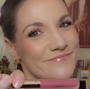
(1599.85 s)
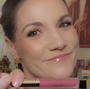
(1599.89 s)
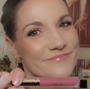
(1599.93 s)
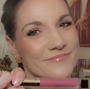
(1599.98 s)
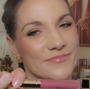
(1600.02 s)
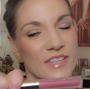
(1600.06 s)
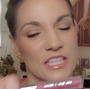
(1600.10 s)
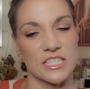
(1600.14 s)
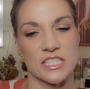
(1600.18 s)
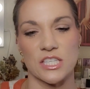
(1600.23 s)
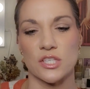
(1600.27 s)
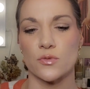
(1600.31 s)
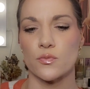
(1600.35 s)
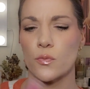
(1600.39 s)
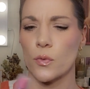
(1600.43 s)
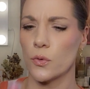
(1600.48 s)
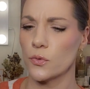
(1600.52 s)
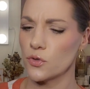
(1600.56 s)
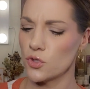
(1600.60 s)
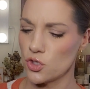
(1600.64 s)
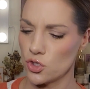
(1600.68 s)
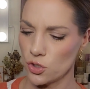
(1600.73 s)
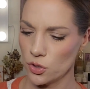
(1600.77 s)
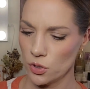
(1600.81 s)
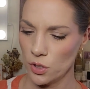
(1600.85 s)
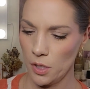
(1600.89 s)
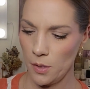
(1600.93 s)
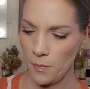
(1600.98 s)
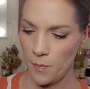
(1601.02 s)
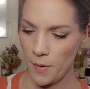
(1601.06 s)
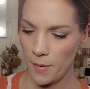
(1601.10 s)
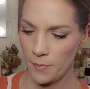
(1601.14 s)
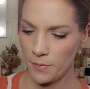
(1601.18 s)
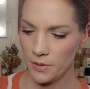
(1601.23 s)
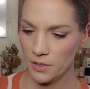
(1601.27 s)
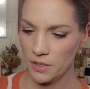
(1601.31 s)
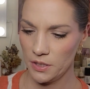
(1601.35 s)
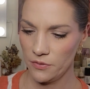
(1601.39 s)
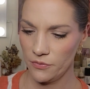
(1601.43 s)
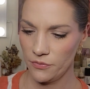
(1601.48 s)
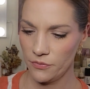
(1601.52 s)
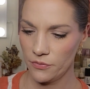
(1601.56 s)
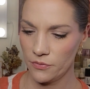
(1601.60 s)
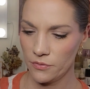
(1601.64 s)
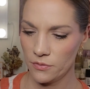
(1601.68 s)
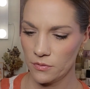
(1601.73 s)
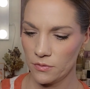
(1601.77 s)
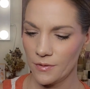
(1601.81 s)
This is Rose Julep, I believe.
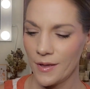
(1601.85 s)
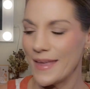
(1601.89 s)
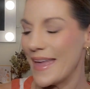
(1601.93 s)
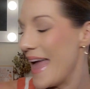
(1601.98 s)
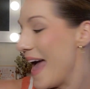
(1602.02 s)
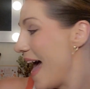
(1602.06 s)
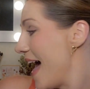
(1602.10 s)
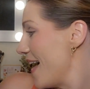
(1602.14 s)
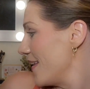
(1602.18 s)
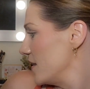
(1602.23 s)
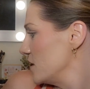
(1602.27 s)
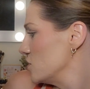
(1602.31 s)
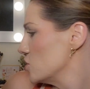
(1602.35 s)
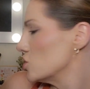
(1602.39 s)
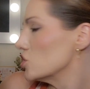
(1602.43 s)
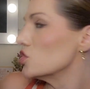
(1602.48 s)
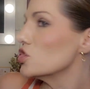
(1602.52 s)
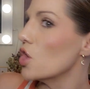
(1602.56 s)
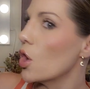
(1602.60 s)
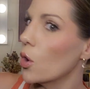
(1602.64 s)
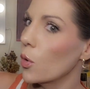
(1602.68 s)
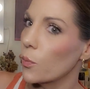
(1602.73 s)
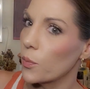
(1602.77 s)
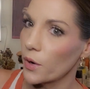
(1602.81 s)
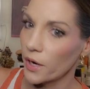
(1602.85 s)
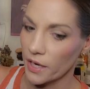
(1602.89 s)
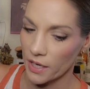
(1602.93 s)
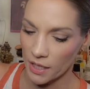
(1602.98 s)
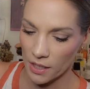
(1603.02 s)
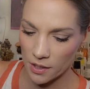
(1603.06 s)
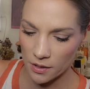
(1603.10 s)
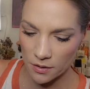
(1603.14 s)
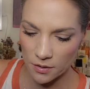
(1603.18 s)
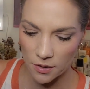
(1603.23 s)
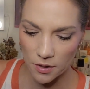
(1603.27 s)
Yeah, so pretty.